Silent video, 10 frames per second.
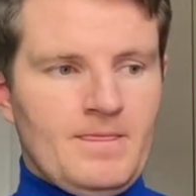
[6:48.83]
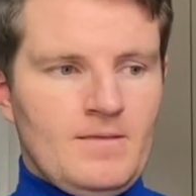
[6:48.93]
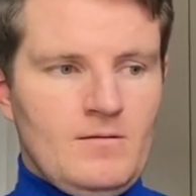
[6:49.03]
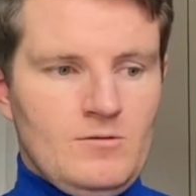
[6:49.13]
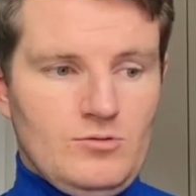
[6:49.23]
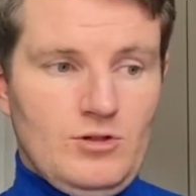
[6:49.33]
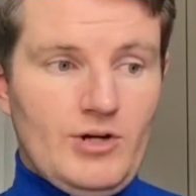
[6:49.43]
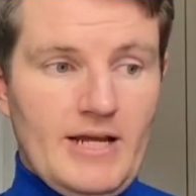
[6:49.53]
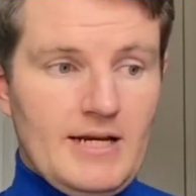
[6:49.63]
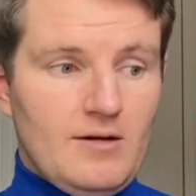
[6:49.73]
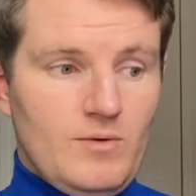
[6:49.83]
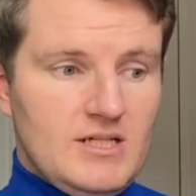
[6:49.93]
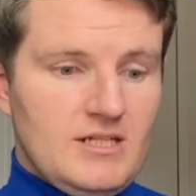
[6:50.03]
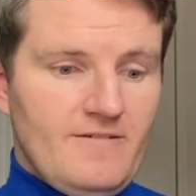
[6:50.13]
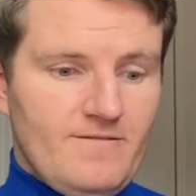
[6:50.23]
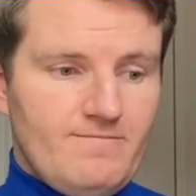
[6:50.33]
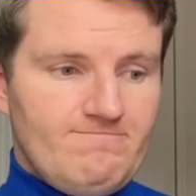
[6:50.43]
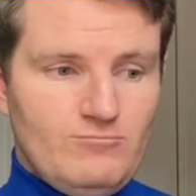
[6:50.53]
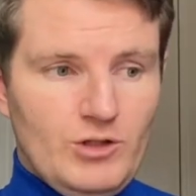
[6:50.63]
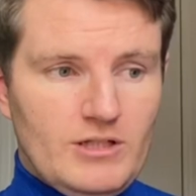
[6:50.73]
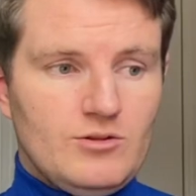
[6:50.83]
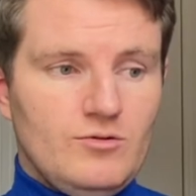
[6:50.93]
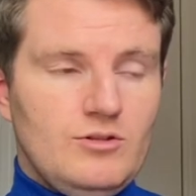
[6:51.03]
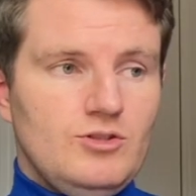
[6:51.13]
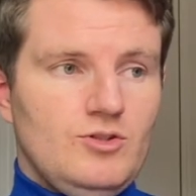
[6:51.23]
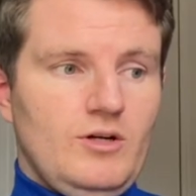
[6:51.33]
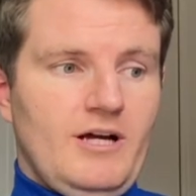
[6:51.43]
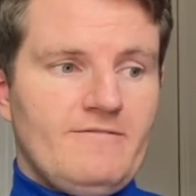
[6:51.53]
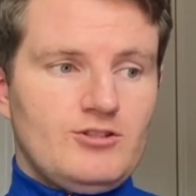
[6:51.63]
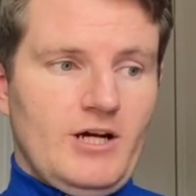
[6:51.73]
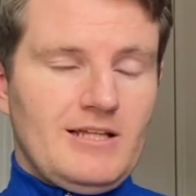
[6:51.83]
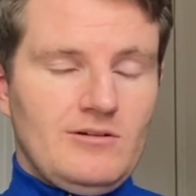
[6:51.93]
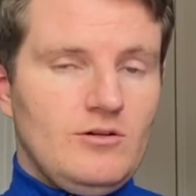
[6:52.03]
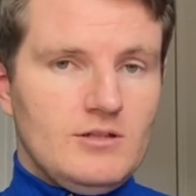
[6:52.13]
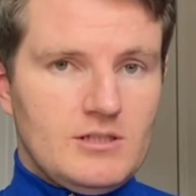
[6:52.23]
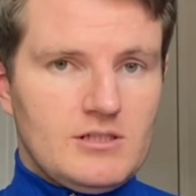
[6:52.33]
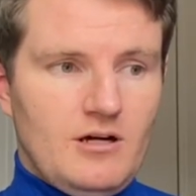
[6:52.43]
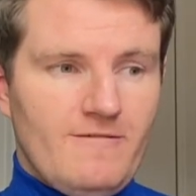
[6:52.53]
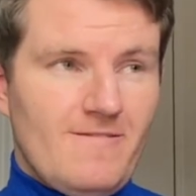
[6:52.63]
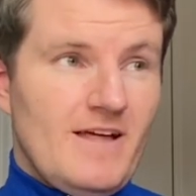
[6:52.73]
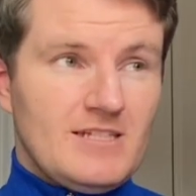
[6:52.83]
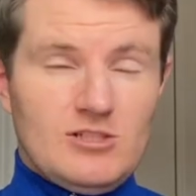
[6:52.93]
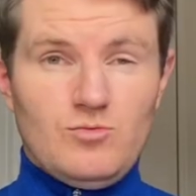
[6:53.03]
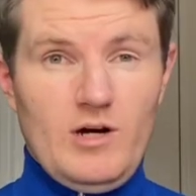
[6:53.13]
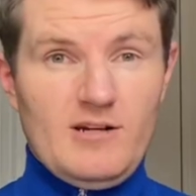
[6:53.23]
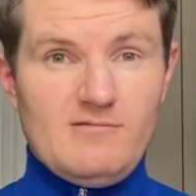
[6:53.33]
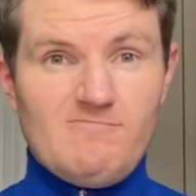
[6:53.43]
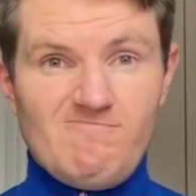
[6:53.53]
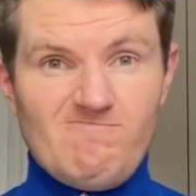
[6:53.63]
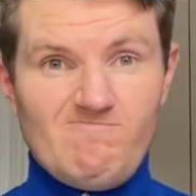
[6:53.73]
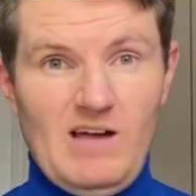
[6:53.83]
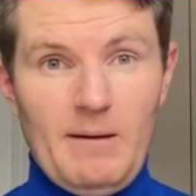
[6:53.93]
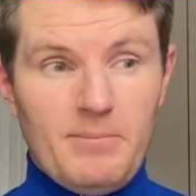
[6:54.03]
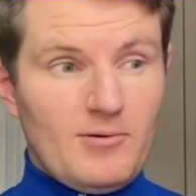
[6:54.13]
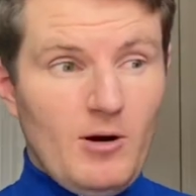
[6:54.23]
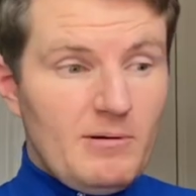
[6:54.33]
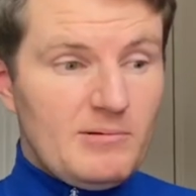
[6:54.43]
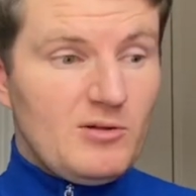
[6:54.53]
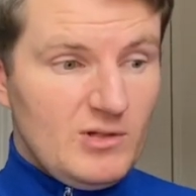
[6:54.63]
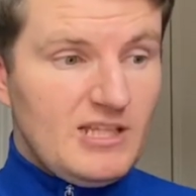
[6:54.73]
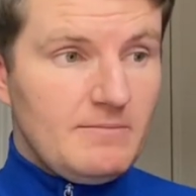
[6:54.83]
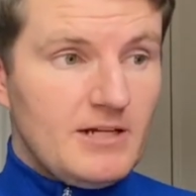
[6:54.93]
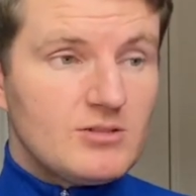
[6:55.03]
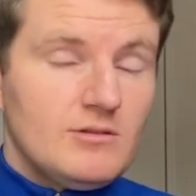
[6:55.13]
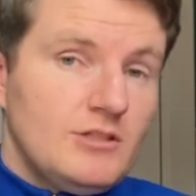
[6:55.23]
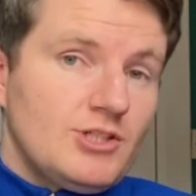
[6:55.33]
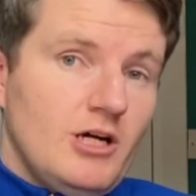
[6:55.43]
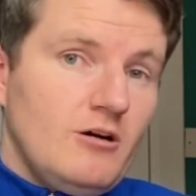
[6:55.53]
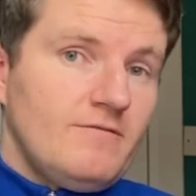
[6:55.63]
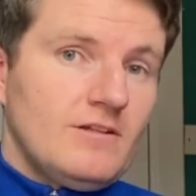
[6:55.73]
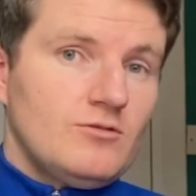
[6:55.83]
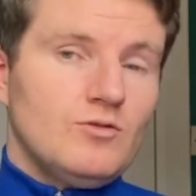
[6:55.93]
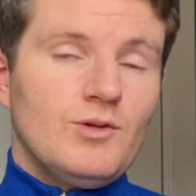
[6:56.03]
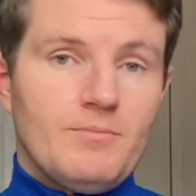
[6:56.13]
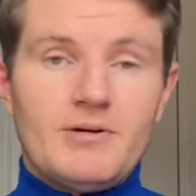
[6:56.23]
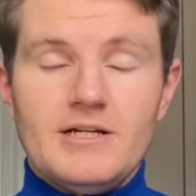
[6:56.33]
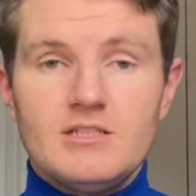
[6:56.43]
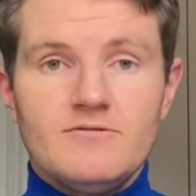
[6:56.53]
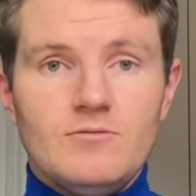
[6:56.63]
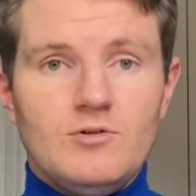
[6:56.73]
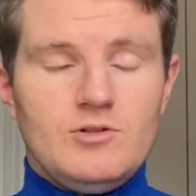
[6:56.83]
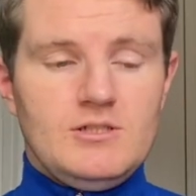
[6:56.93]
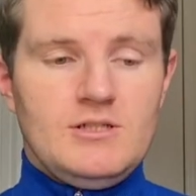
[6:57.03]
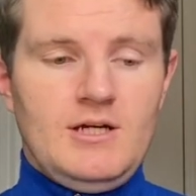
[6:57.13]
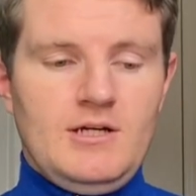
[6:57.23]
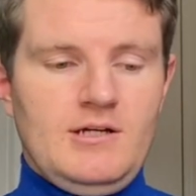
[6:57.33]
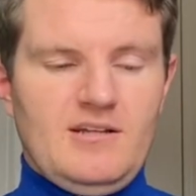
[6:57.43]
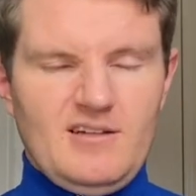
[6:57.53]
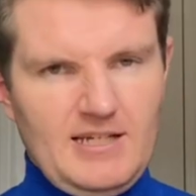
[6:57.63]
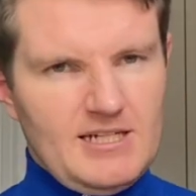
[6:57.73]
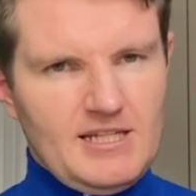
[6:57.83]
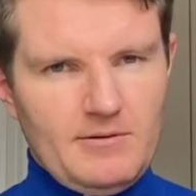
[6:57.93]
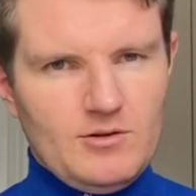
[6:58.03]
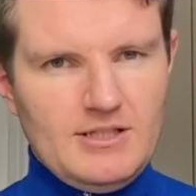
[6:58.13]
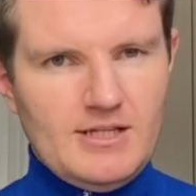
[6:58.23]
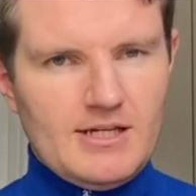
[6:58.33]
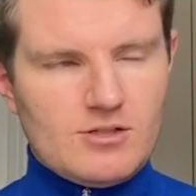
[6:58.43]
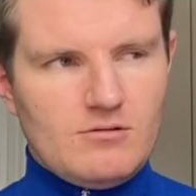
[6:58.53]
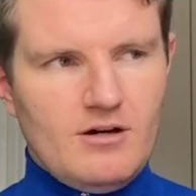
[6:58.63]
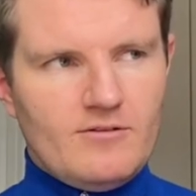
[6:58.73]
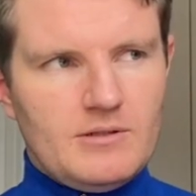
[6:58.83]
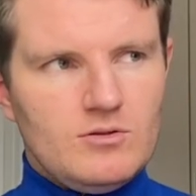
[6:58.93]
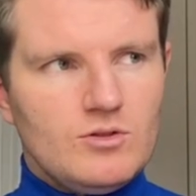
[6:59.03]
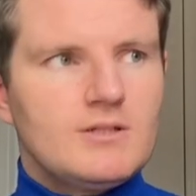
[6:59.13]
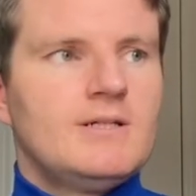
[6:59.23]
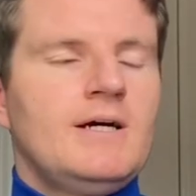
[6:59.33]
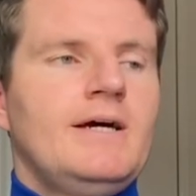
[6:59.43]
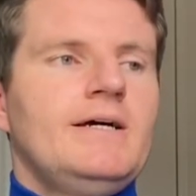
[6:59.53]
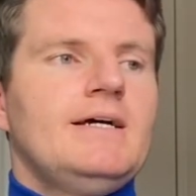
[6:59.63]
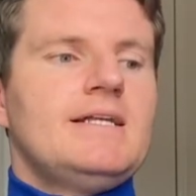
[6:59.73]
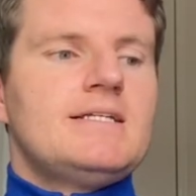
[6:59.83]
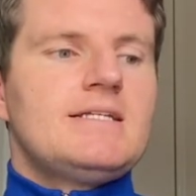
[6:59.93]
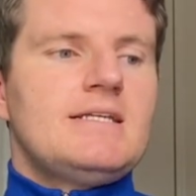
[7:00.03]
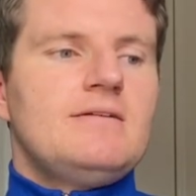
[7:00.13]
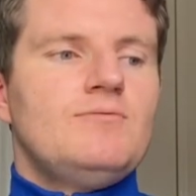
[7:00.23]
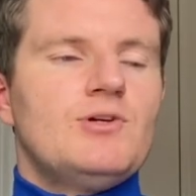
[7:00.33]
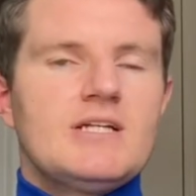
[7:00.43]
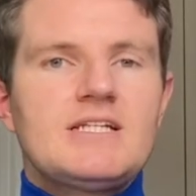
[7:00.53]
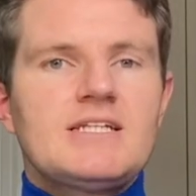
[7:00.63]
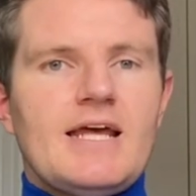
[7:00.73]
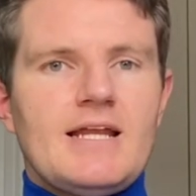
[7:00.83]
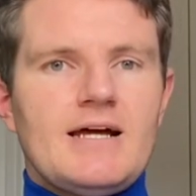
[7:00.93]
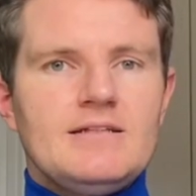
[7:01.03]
So great whiskey, really do enjoy it. I've tried a lot of their stuff. This is one I probably would keep this on the shelf. I don't know what the price of it was. I think next time I go to Tesco, I'll have a wee look and see what it's sitting at